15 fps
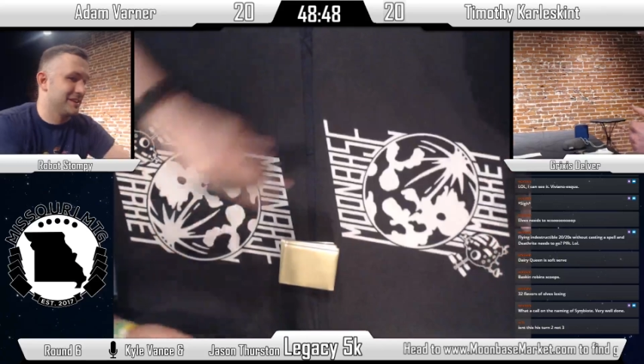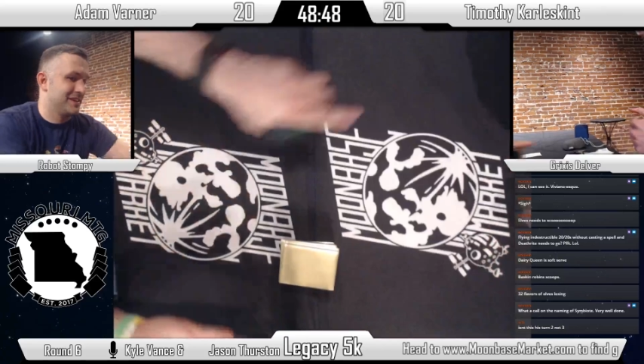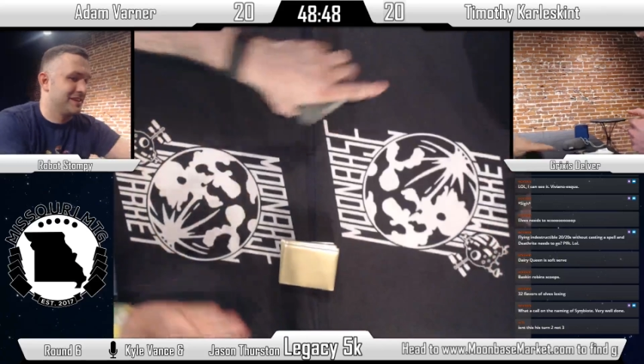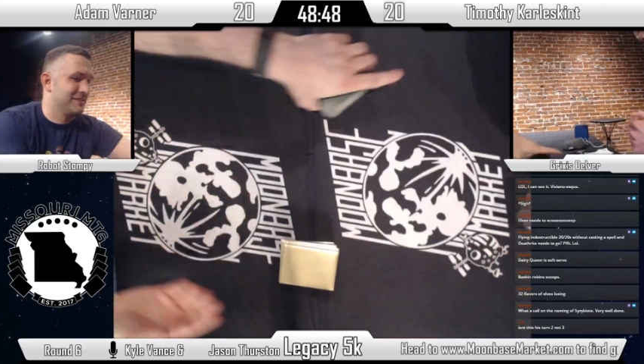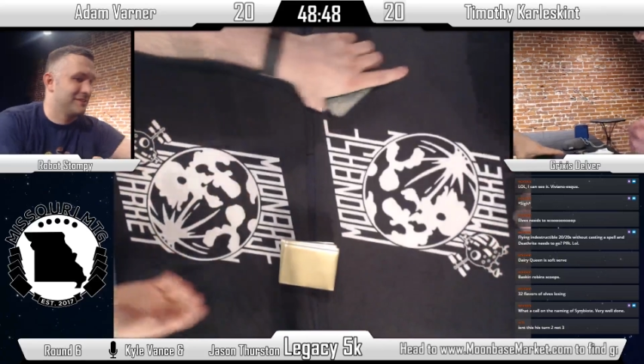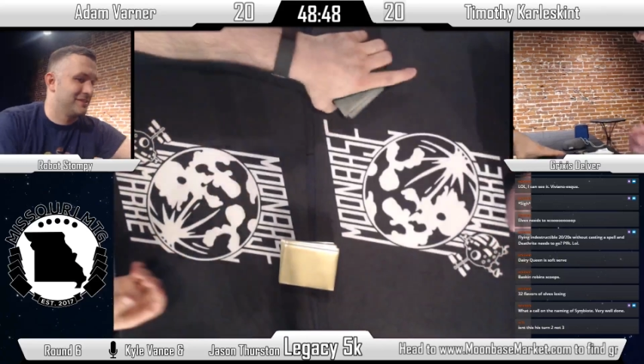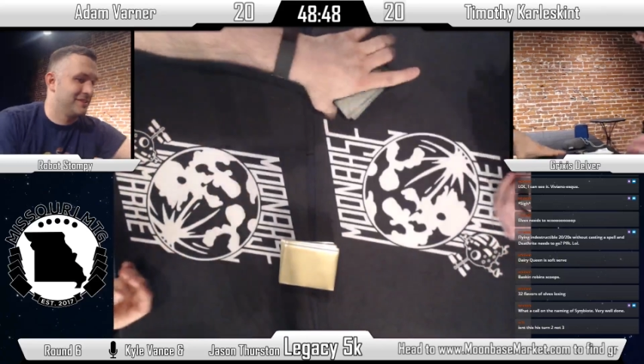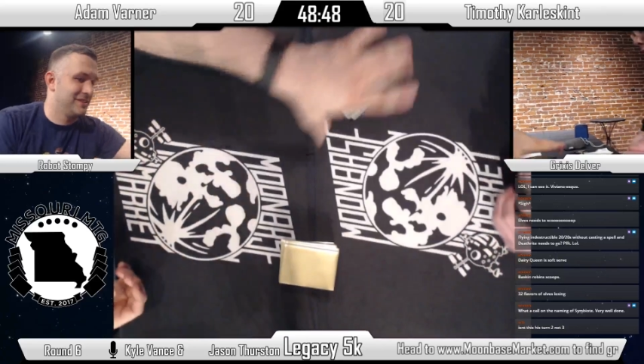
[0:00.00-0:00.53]
All
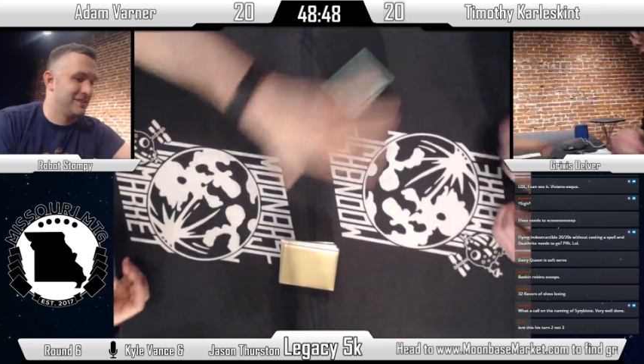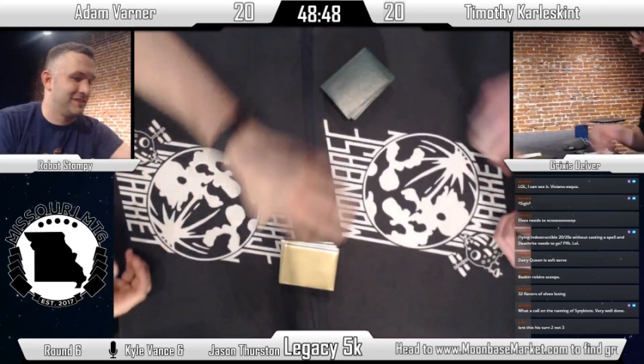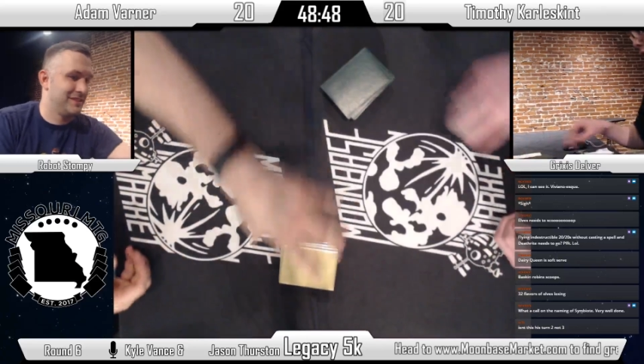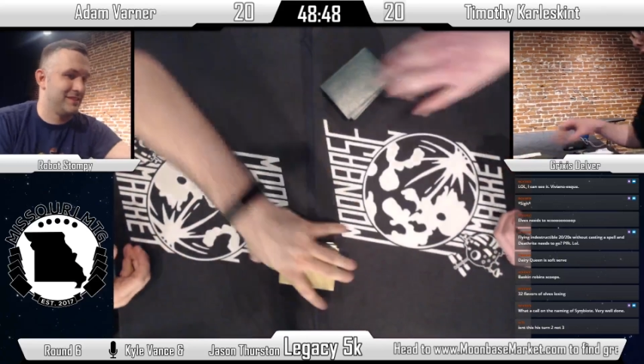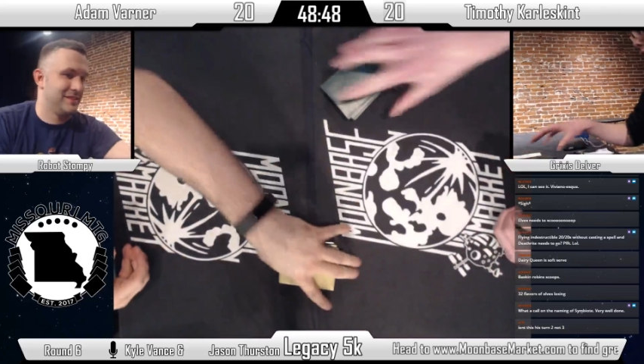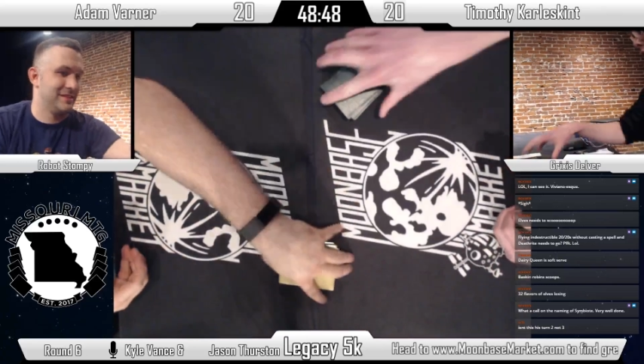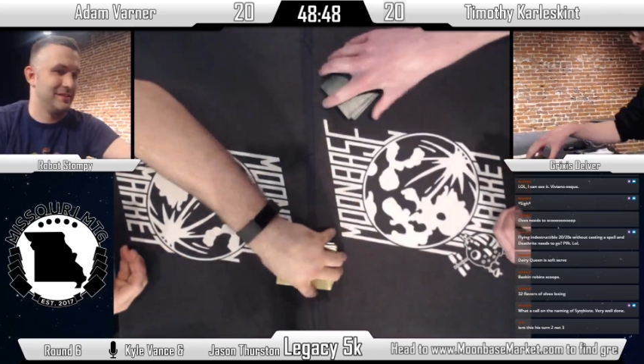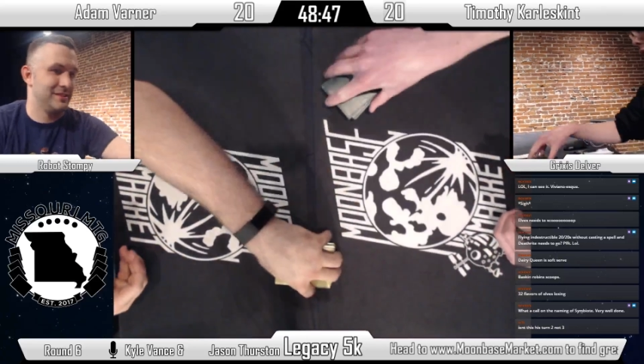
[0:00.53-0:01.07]
right, looks like
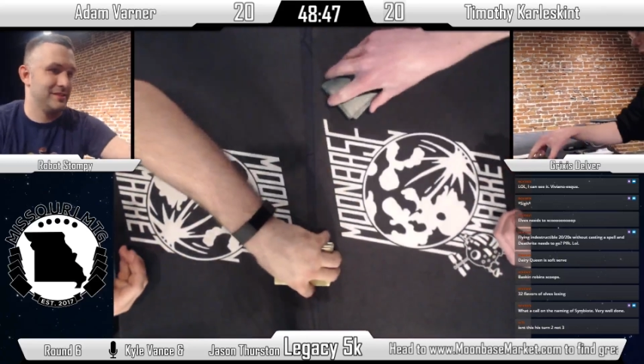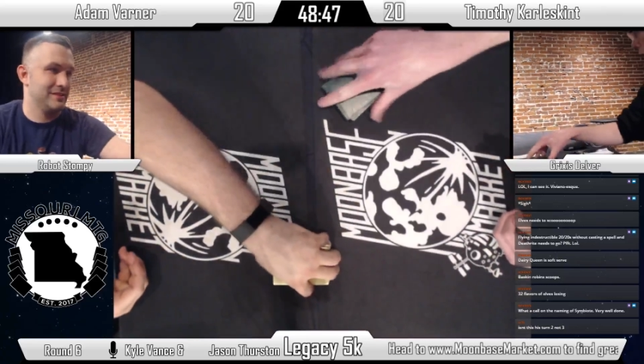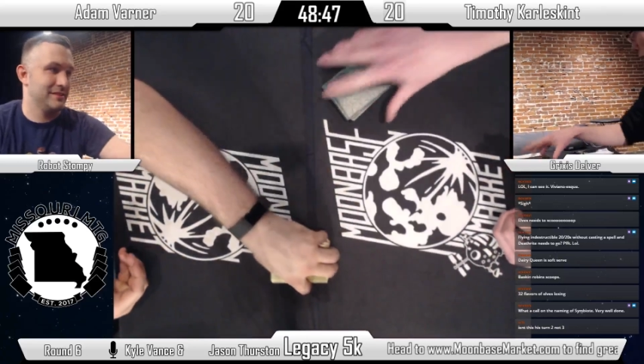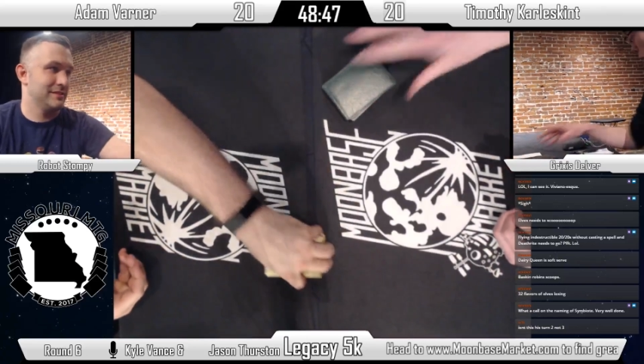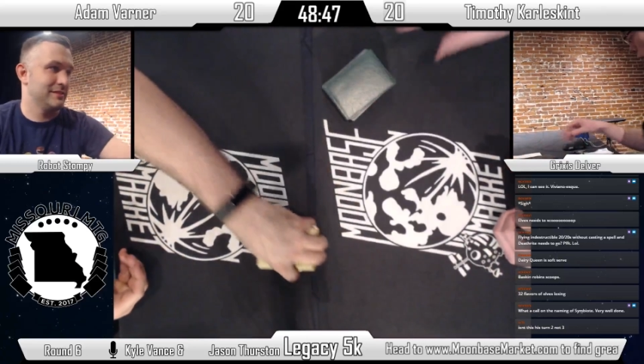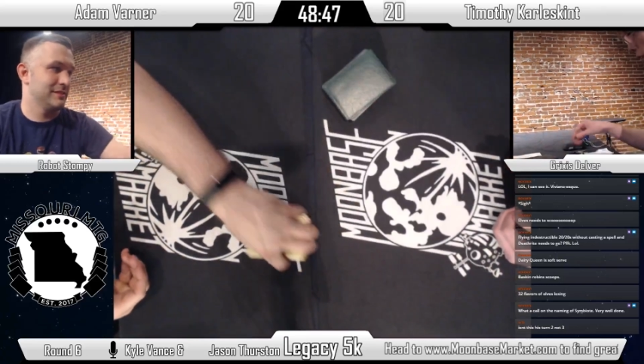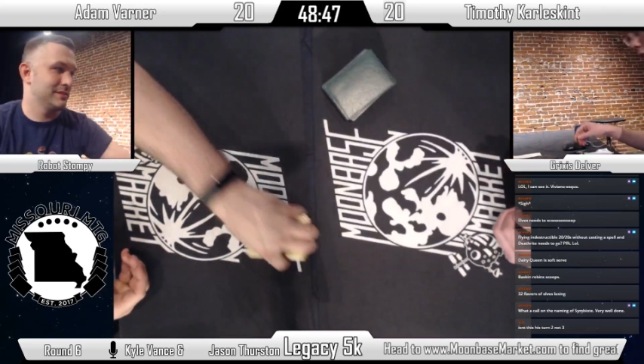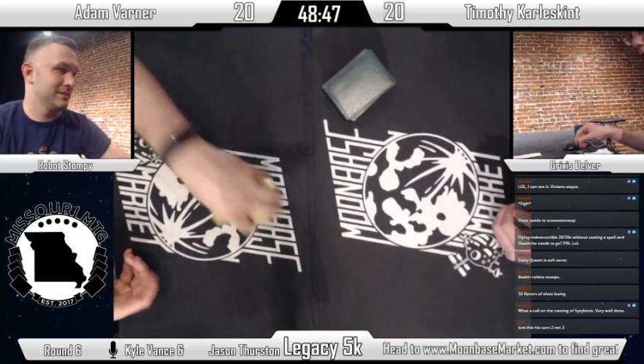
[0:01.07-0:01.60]
they're
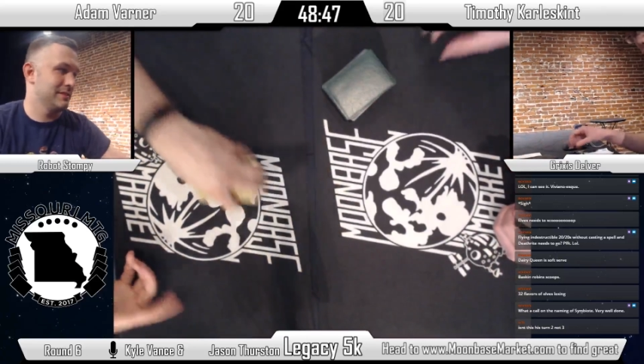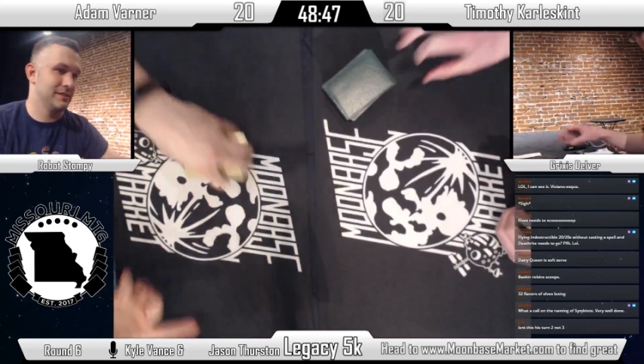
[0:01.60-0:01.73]
shuffling up,